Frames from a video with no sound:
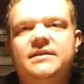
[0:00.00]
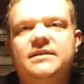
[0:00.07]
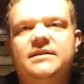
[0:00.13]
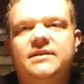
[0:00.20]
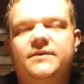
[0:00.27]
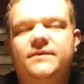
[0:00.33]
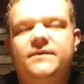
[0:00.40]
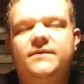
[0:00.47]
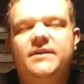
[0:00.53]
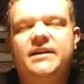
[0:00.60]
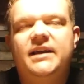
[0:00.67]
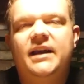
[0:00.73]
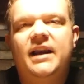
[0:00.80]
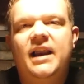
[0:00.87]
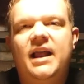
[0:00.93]
It's a
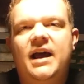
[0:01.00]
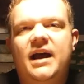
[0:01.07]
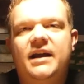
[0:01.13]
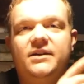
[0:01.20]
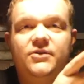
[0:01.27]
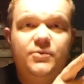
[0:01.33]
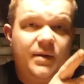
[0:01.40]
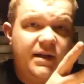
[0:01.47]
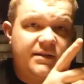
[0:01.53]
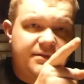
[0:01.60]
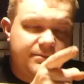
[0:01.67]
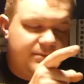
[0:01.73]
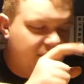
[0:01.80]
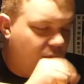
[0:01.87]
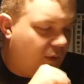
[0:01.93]
freaking lie. 2
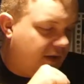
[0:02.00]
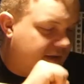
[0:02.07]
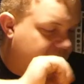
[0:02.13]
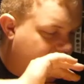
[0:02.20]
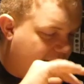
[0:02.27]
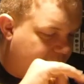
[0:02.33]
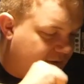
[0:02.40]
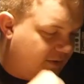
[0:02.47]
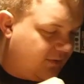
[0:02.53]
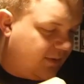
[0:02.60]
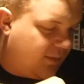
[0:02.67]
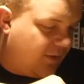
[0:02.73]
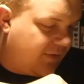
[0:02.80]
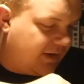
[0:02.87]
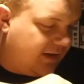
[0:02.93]
players works
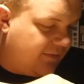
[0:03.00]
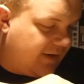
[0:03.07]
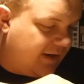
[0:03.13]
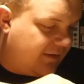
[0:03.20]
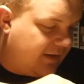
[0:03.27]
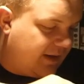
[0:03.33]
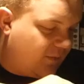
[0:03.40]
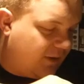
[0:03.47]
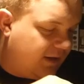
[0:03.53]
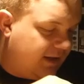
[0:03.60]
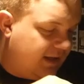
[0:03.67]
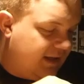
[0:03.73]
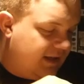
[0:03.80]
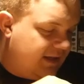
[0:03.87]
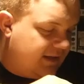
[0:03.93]
absolutely perfectly fine on that one.
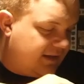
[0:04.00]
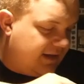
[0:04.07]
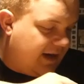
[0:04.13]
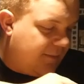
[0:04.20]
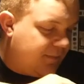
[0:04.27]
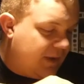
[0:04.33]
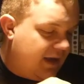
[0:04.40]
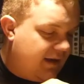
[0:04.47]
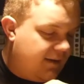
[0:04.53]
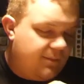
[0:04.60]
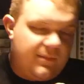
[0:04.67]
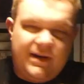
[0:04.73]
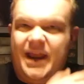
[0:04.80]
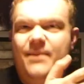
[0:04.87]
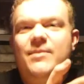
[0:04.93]
So yeah,
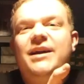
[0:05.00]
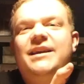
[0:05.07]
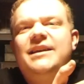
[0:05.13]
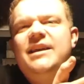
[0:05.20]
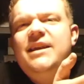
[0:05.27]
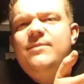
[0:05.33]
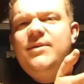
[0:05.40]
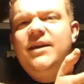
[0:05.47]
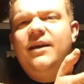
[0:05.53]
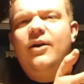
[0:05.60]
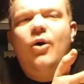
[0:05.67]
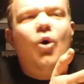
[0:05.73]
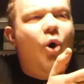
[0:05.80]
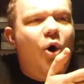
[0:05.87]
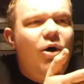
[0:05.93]
but am I keeping
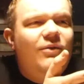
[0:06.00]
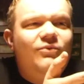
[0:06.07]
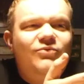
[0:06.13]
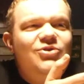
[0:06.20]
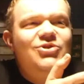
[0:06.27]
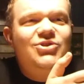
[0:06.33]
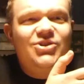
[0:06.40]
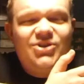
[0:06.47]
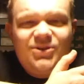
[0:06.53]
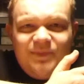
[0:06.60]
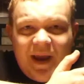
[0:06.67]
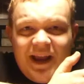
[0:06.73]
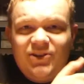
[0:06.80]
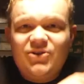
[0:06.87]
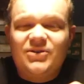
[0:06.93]
all of these
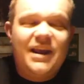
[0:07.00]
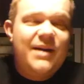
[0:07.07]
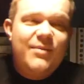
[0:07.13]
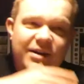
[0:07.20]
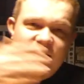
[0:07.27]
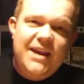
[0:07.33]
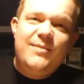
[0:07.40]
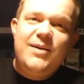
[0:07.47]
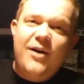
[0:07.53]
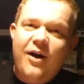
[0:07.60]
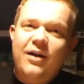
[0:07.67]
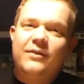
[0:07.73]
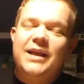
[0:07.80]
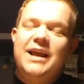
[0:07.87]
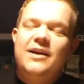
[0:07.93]
expansions? Am I keeping
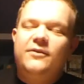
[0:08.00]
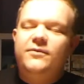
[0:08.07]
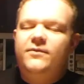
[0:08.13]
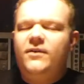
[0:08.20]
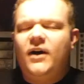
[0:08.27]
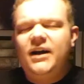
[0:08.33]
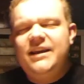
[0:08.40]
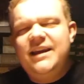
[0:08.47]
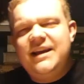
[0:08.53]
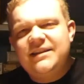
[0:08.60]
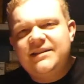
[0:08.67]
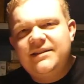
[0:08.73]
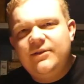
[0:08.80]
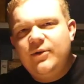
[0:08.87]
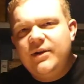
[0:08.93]
all? Fuck
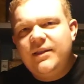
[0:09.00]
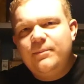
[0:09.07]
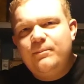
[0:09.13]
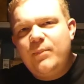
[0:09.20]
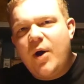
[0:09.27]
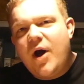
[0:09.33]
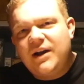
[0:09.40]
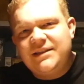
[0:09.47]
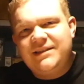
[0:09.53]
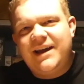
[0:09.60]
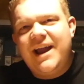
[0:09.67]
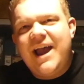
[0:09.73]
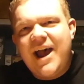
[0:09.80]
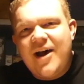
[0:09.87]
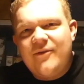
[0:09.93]
yes! Look at the box I
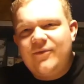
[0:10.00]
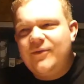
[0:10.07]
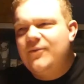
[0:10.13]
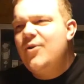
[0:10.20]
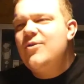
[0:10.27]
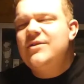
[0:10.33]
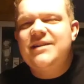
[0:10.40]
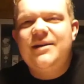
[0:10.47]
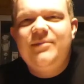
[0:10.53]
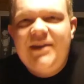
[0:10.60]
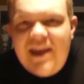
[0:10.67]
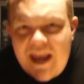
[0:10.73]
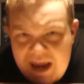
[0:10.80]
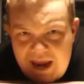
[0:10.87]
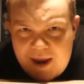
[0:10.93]
have. Of course I'm
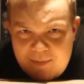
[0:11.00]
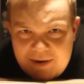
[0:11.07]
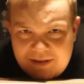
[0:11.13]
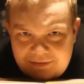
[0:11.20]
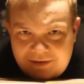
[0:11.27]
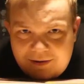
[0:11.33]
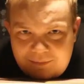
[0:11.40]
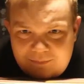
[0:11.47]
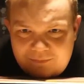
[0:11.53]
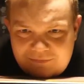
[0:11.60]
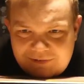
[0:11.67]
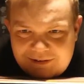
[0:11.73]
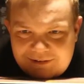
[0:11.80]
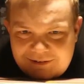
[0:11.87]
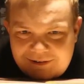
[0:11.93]
keeping
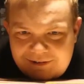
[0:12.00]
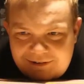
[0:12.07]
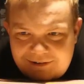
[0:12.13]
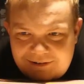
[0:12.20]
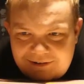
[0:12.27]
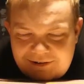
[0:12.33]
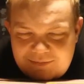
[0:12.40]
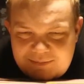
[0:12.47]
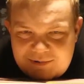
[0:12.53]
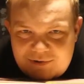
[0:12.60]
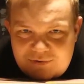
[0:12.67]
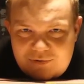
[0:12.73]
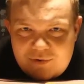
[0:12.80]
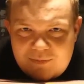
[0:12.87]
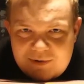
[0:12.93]
them. It would be
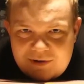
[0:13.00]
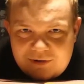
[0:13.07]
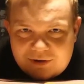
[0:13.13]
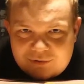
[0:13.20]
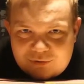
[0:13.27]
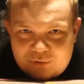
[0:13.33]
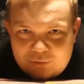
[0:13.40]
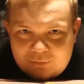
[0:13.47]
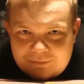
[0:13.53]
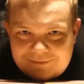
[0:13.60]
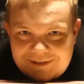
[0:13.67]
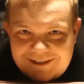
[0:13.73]
stupid not to.